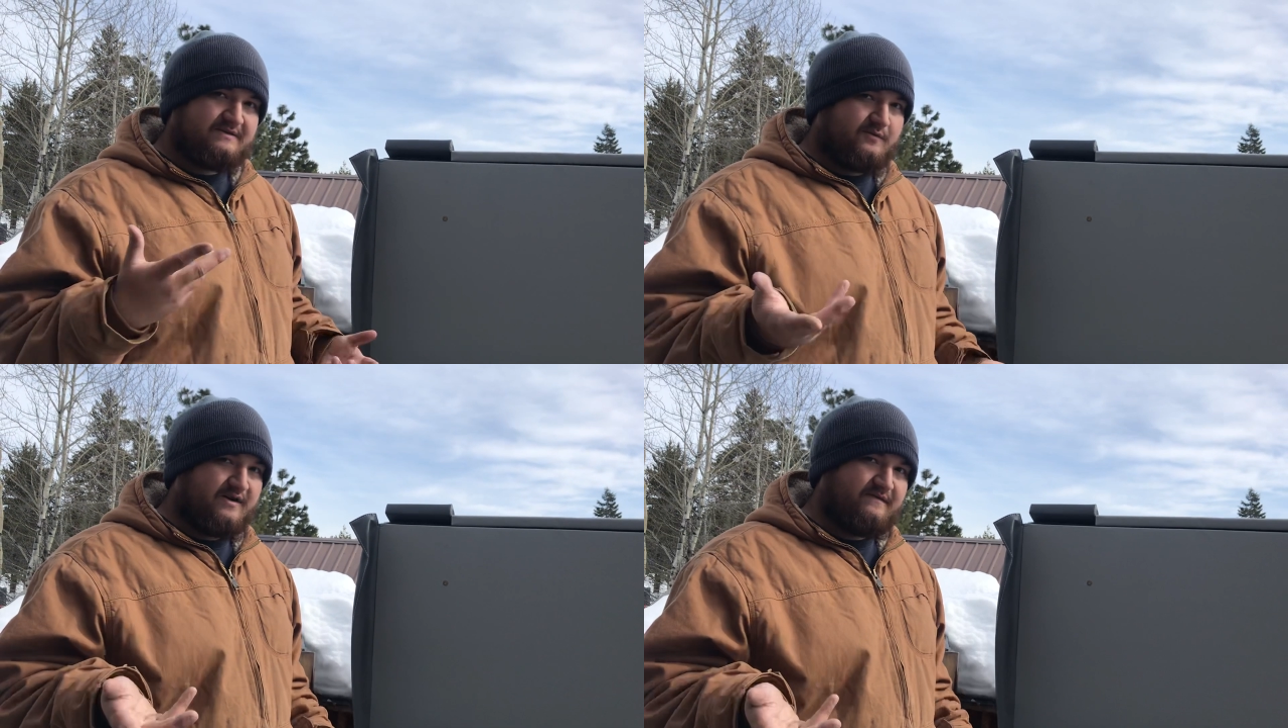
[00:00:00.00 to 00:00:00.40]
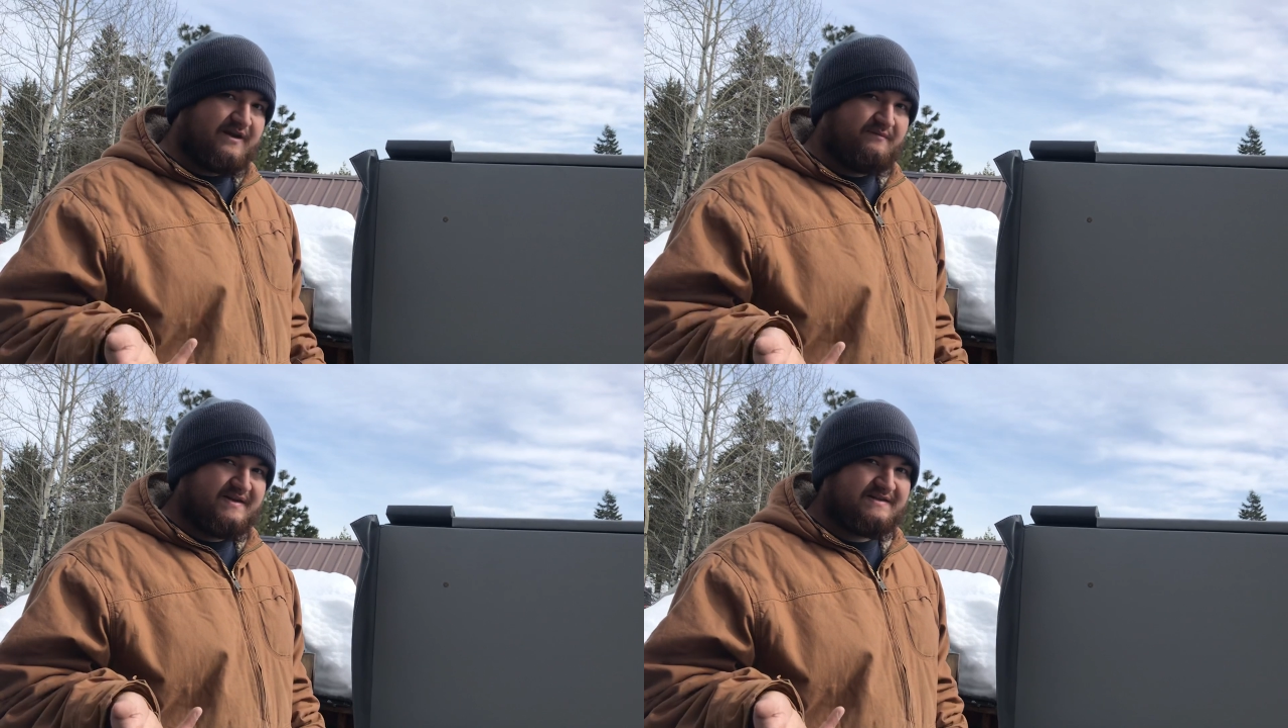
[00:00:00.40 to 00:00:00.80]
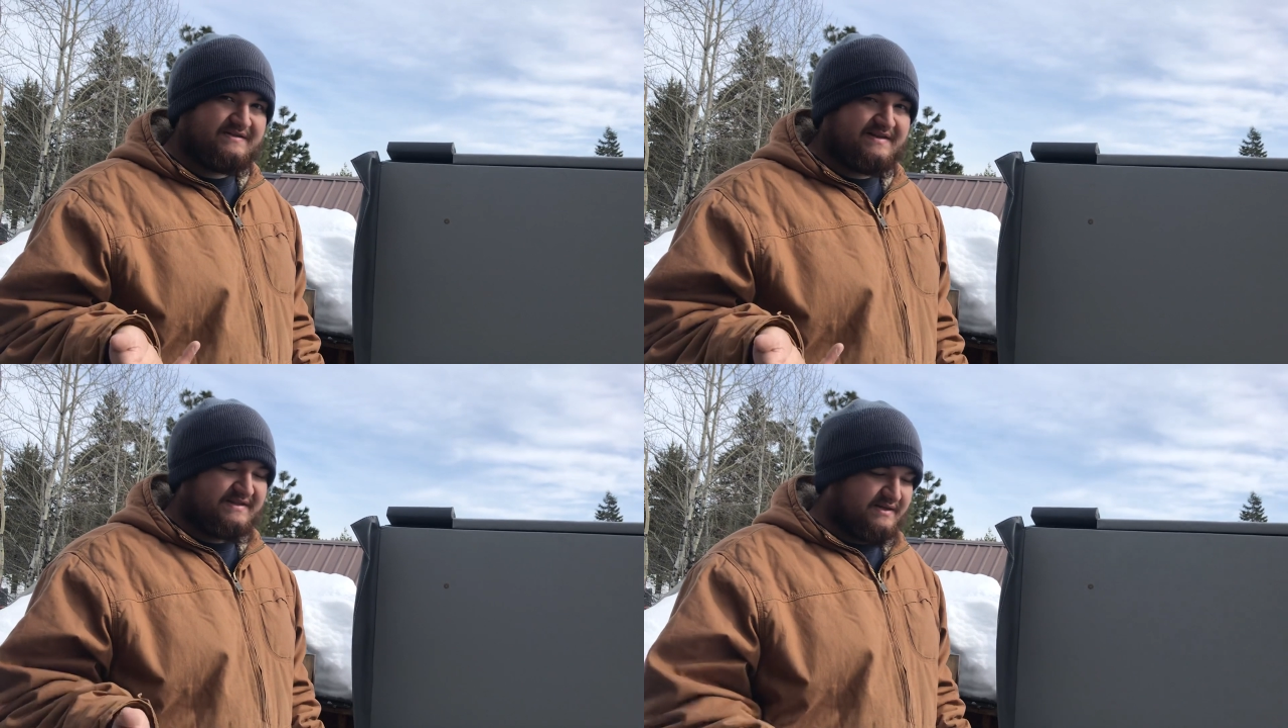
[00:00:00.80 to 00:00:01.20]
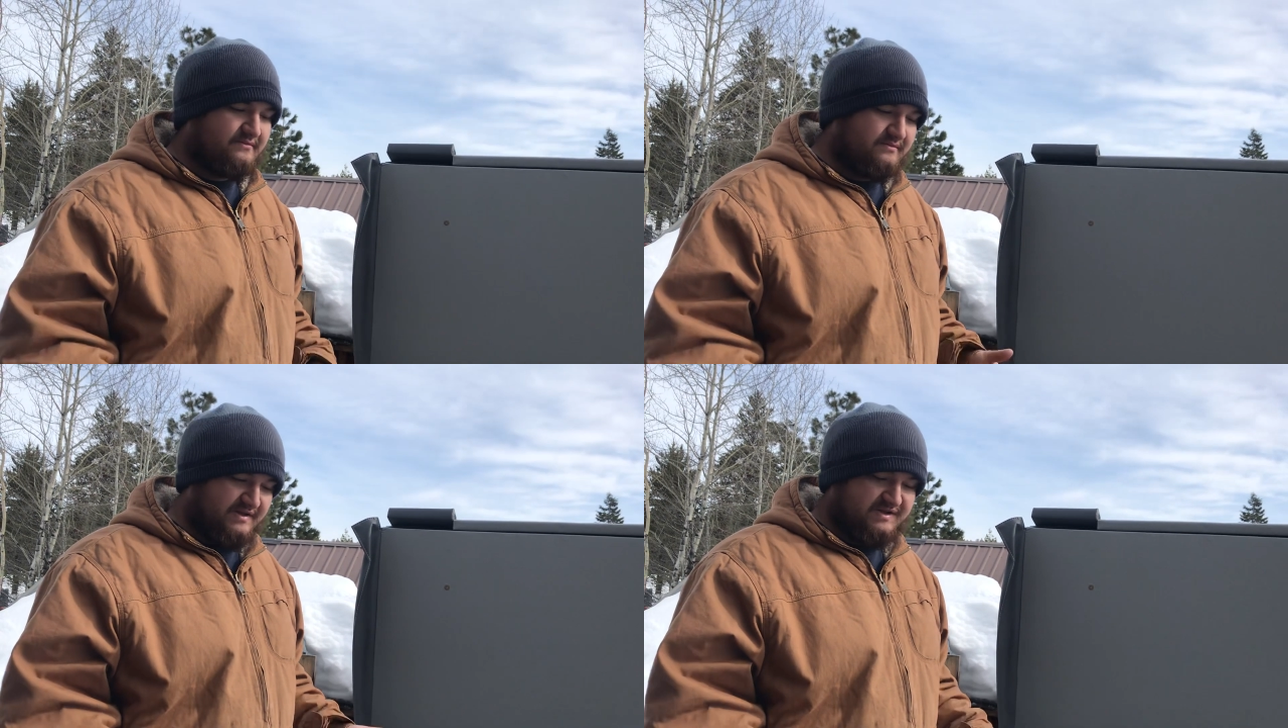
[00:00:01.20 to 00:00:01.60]
45 minutes in that
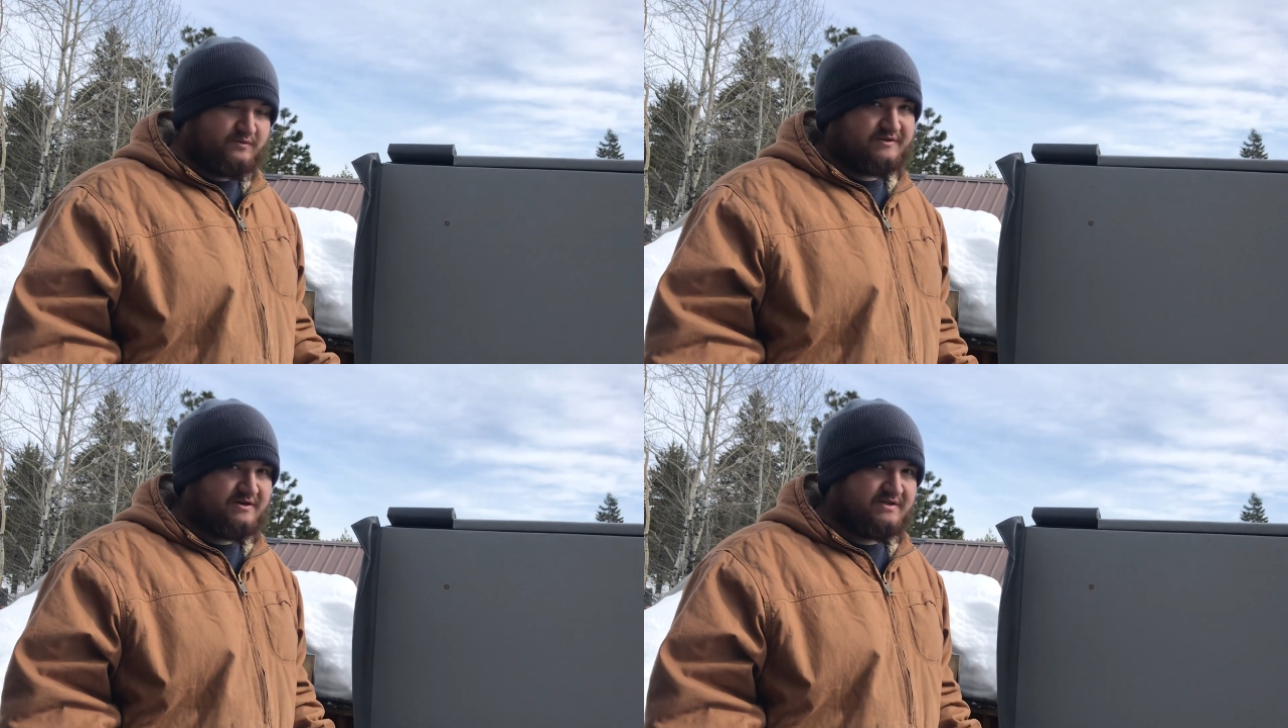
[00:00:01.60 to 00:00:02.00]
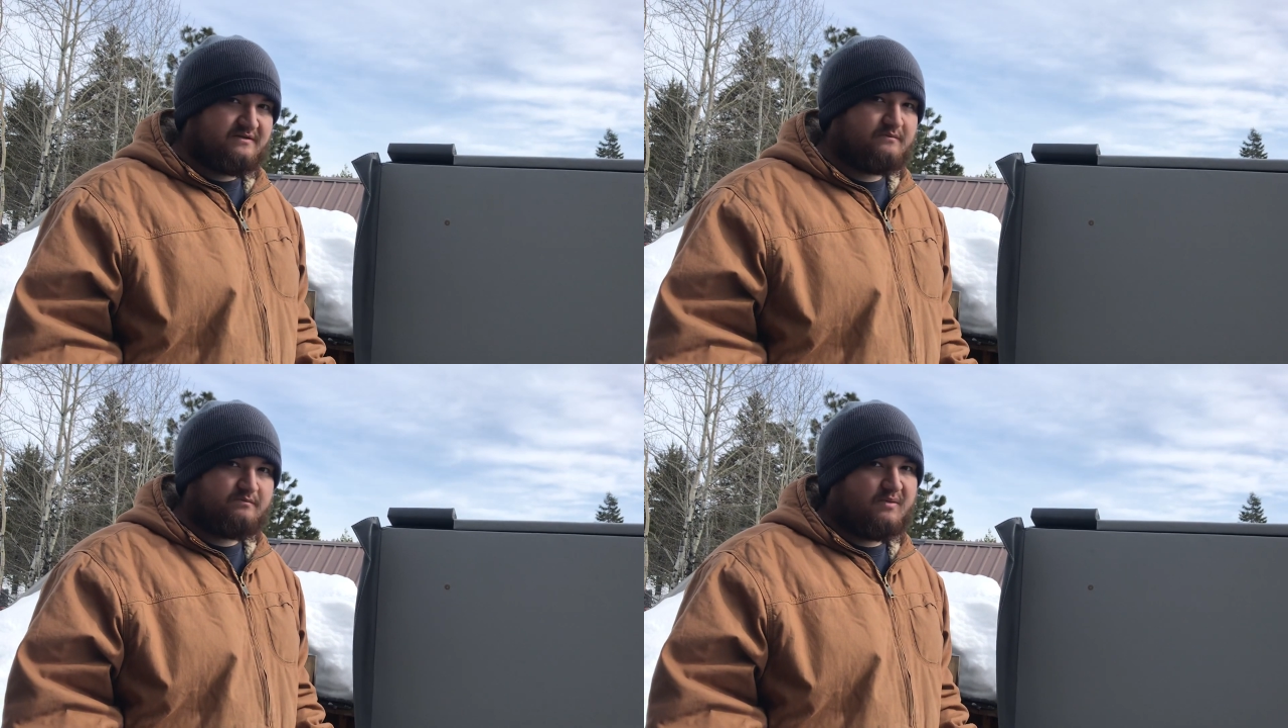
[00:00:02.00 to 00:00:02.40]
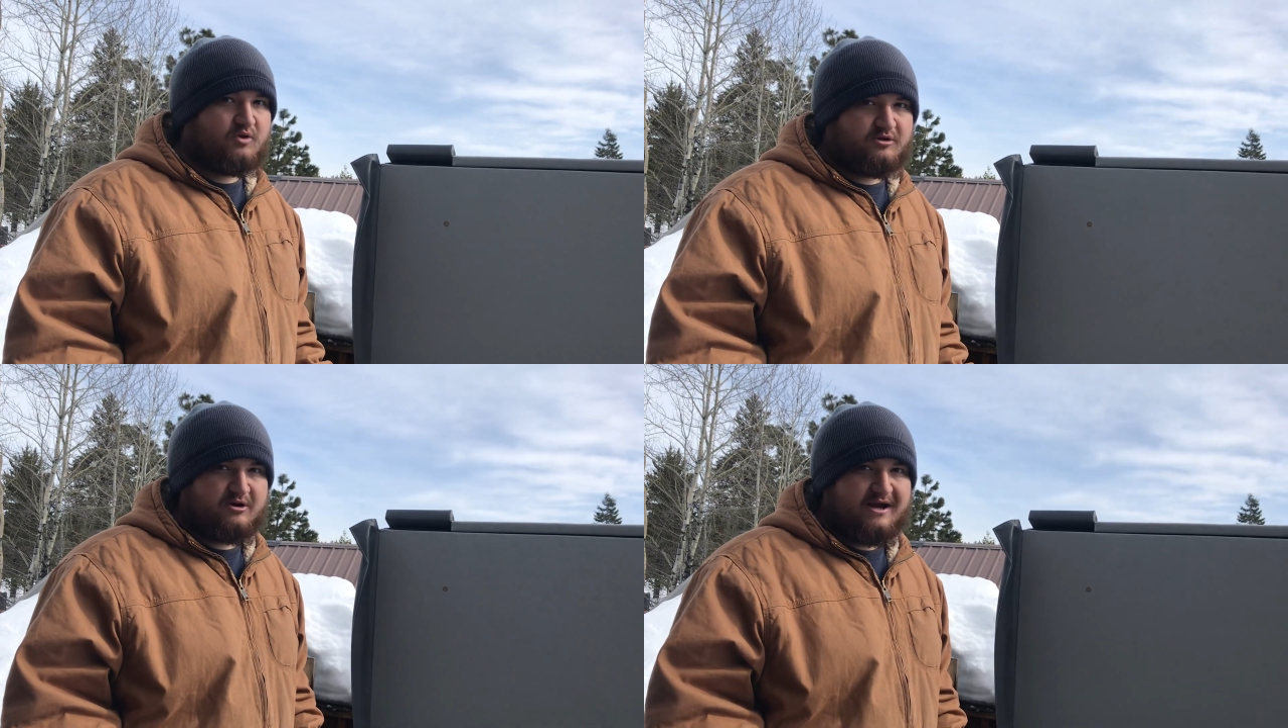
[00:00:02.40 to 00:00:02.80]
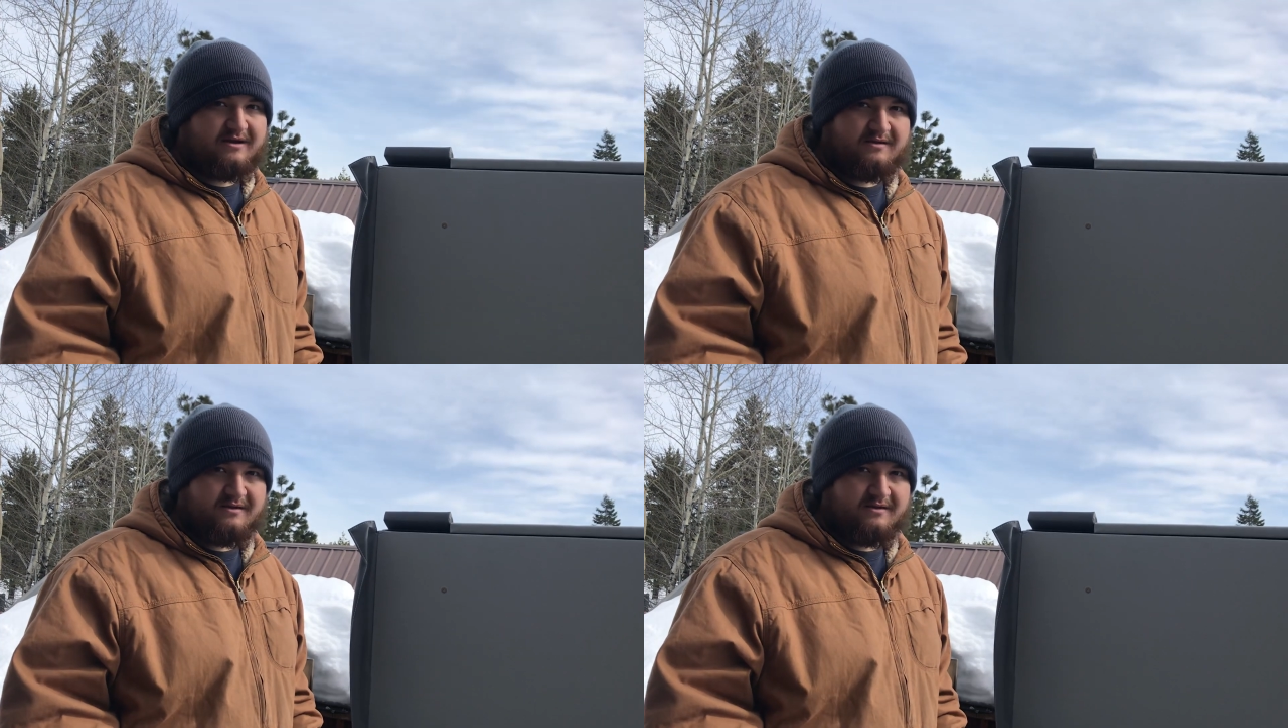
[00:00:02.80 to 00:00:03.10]
sun, this will start to bubble and crack.